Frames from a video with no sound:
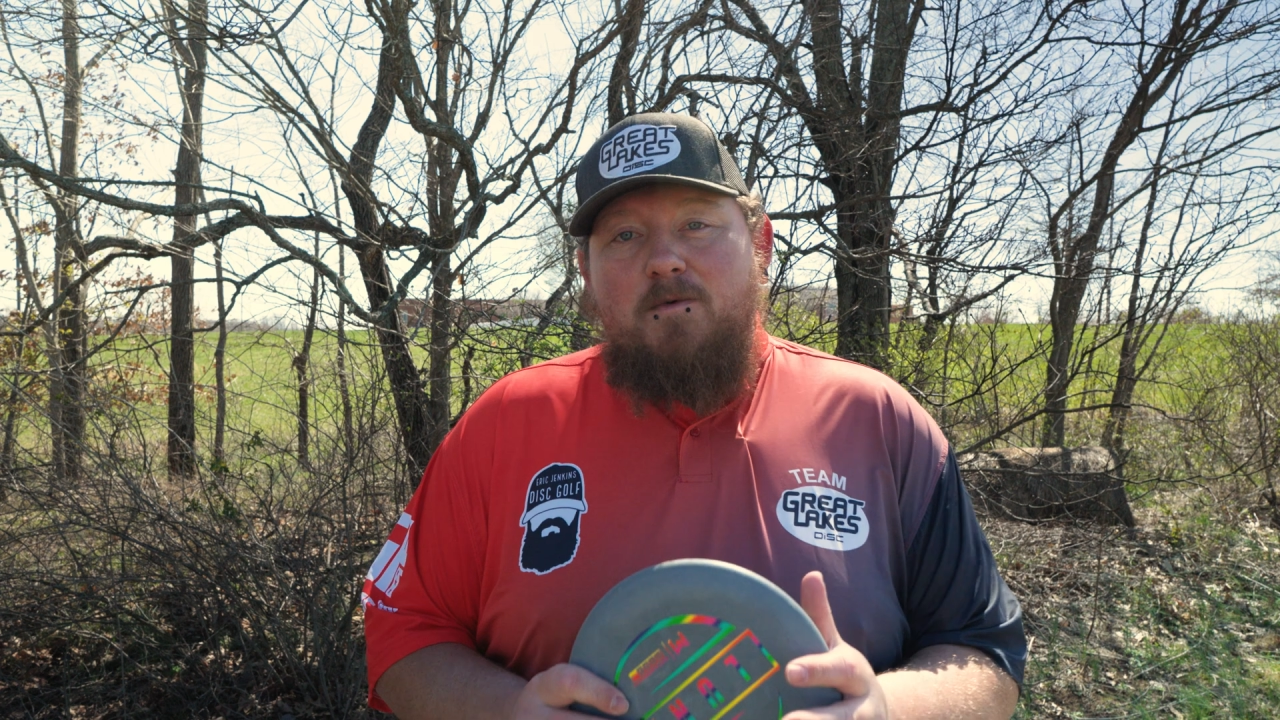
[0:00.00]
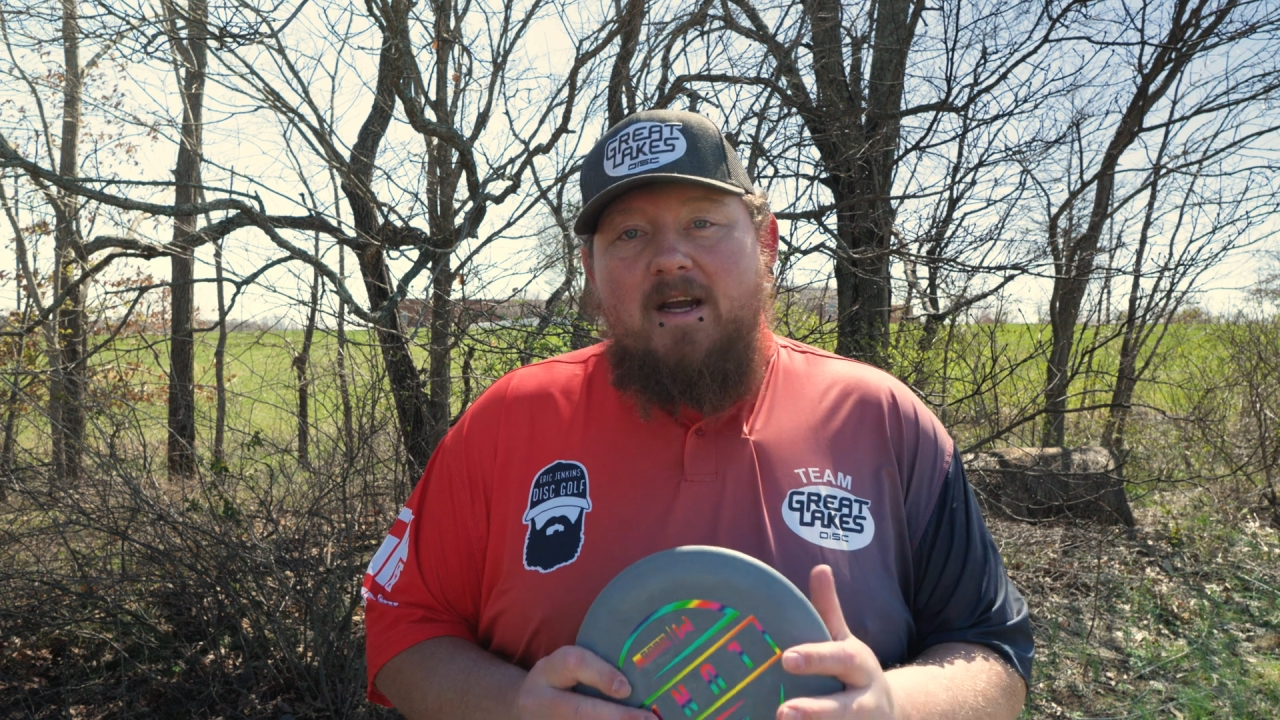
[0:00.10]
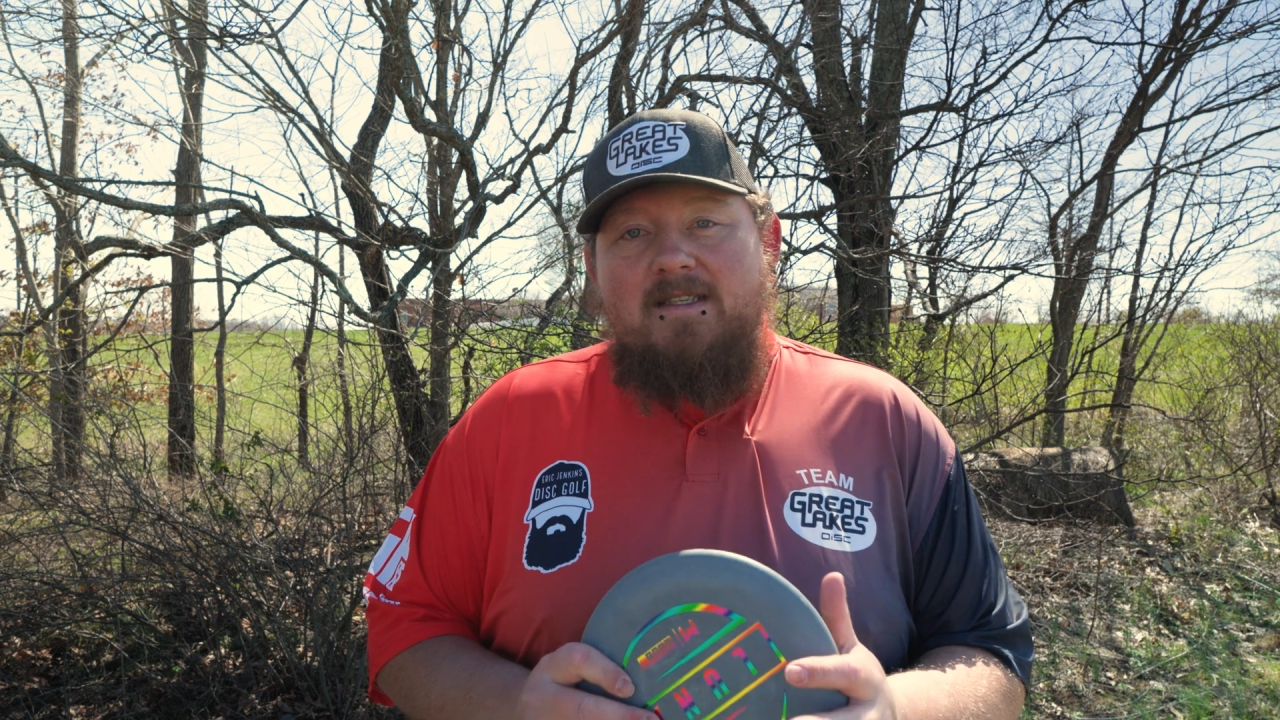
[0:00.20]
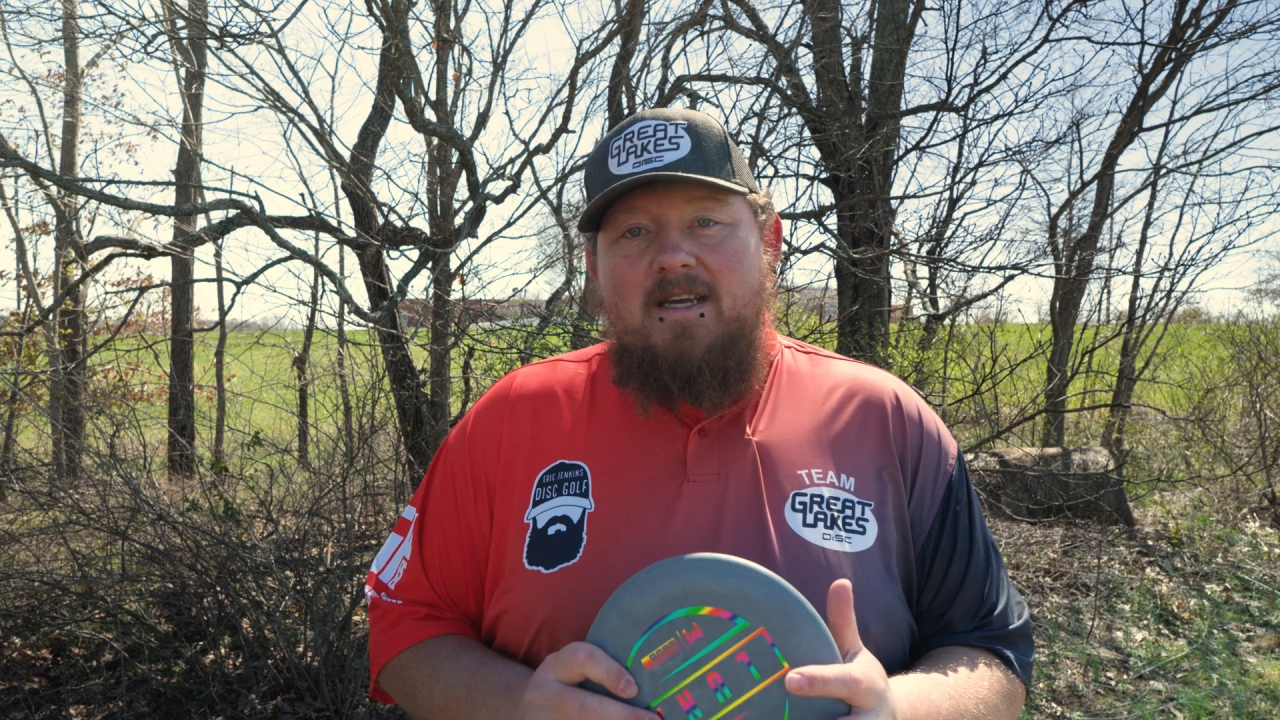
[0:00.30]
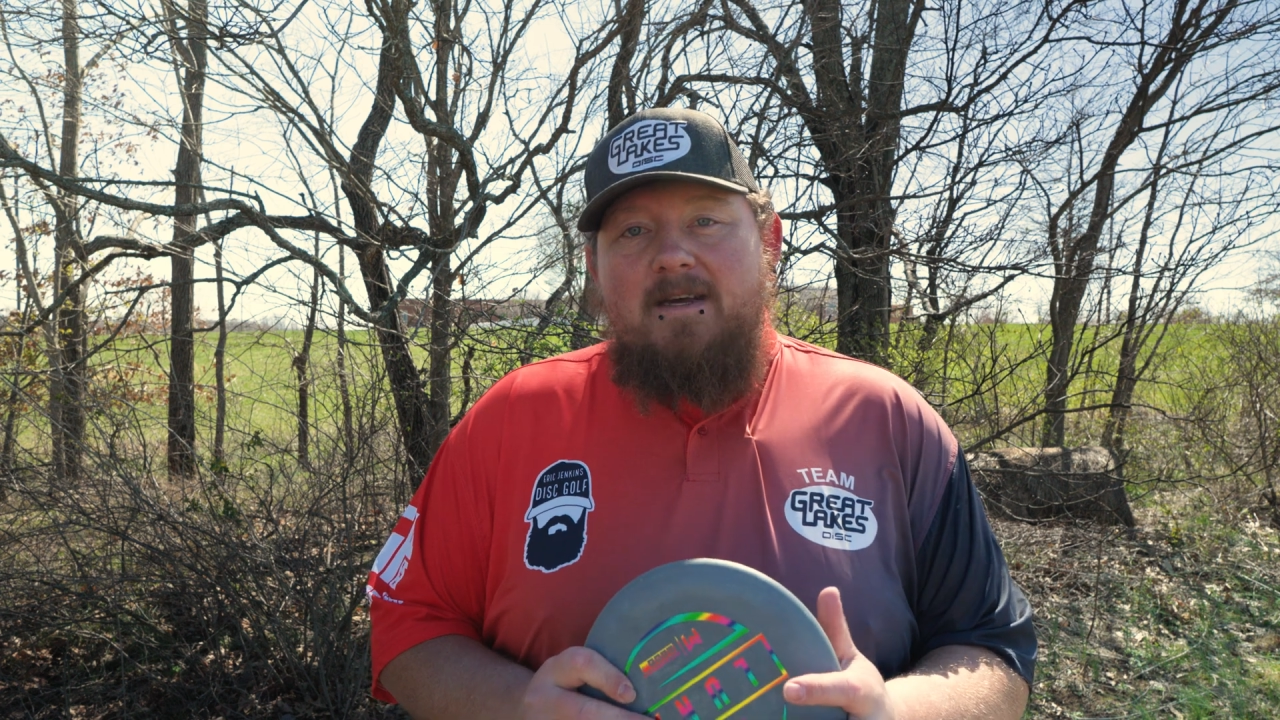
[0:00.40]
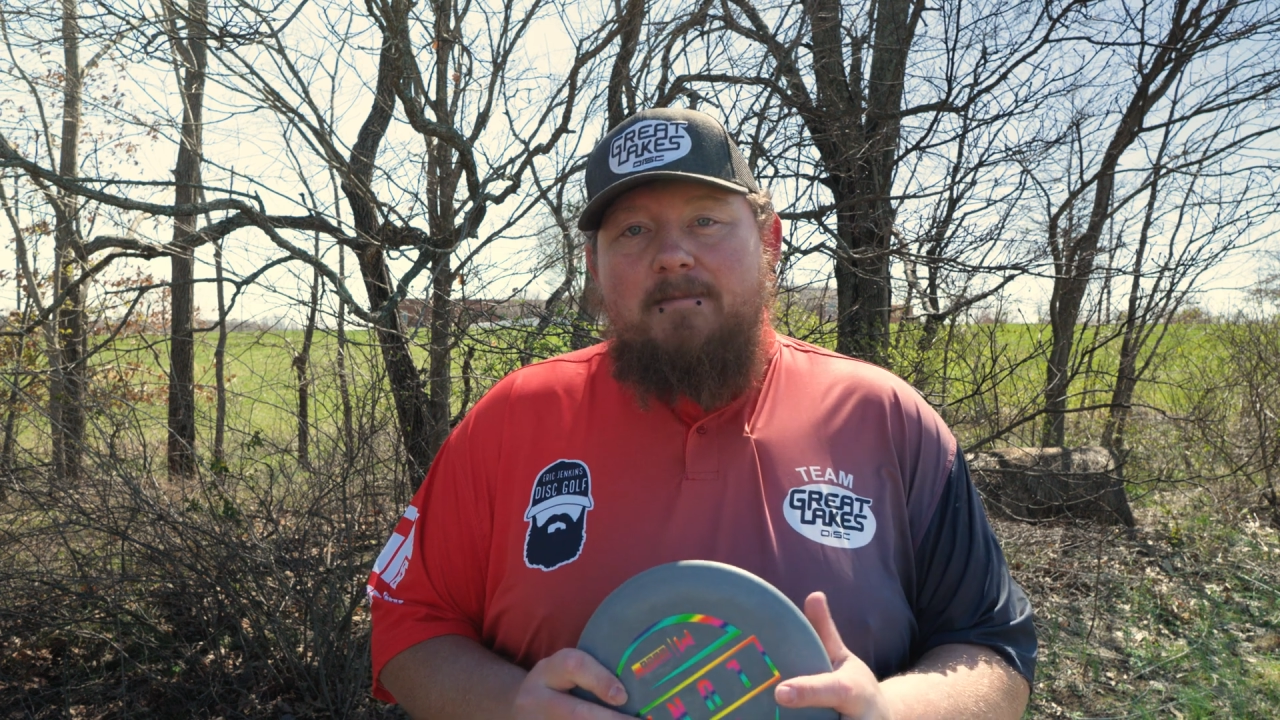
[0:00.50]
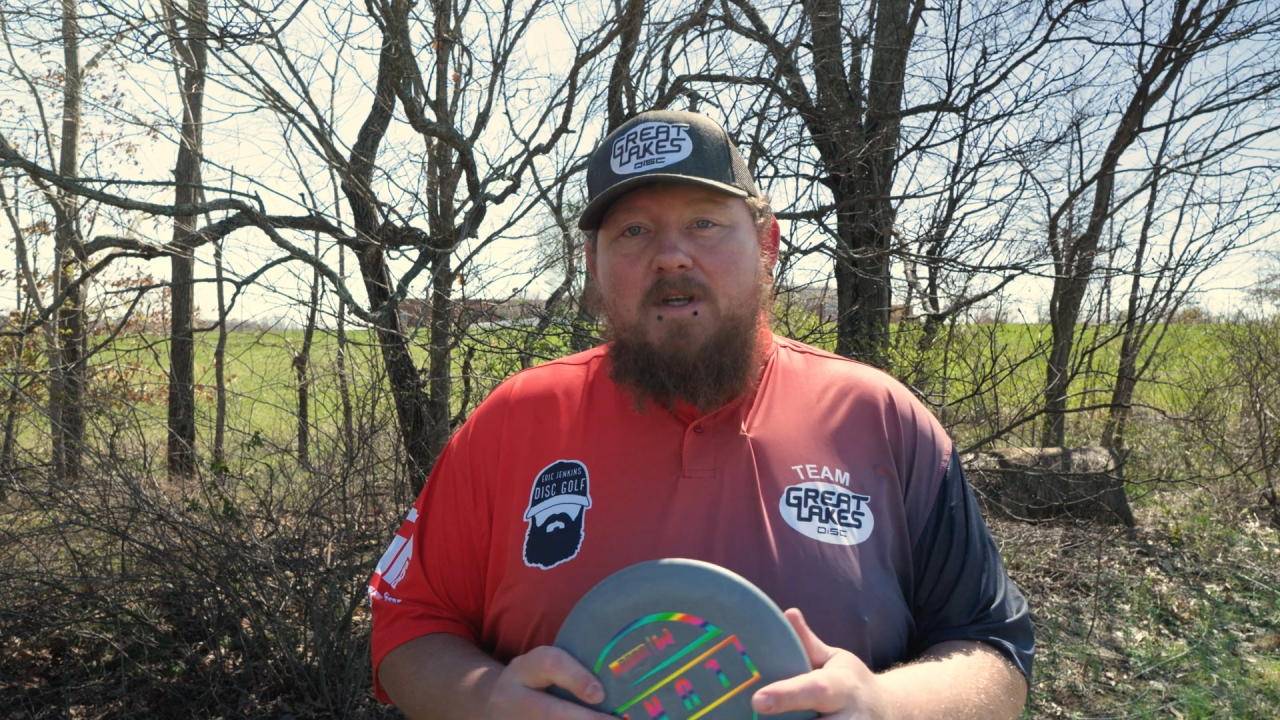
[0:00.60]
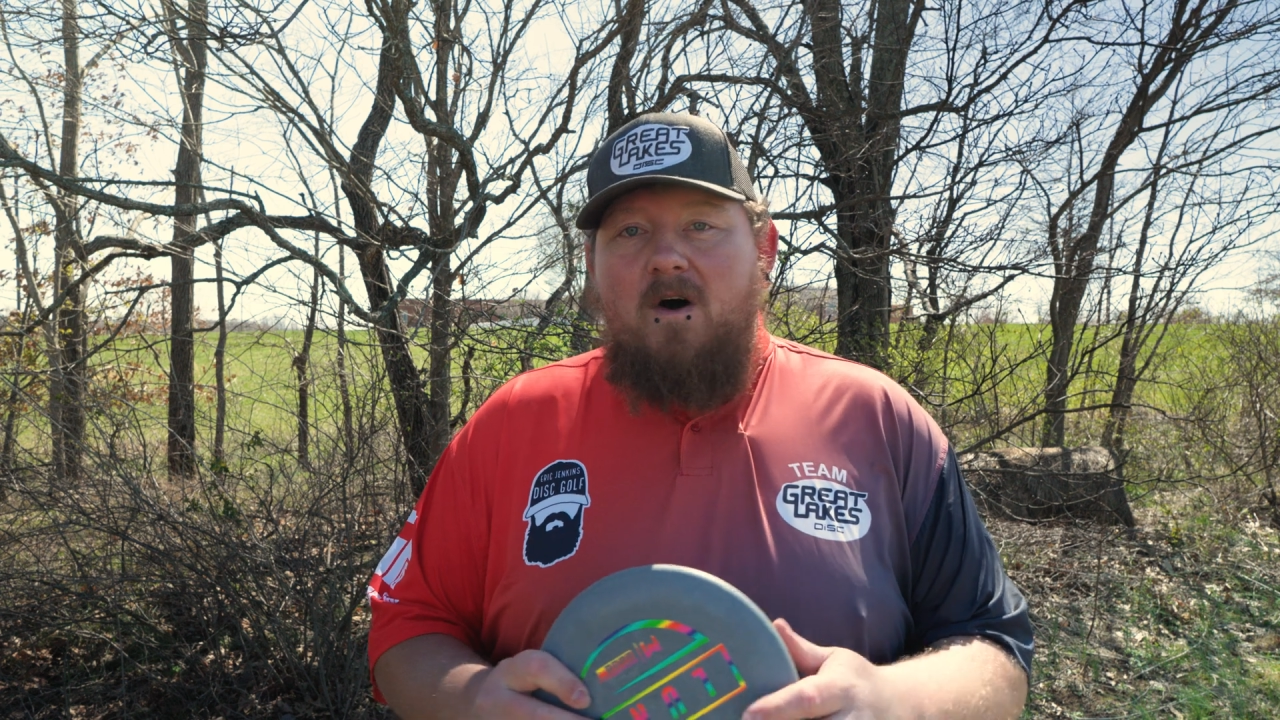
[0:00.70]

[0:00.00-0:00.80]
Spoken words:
great tips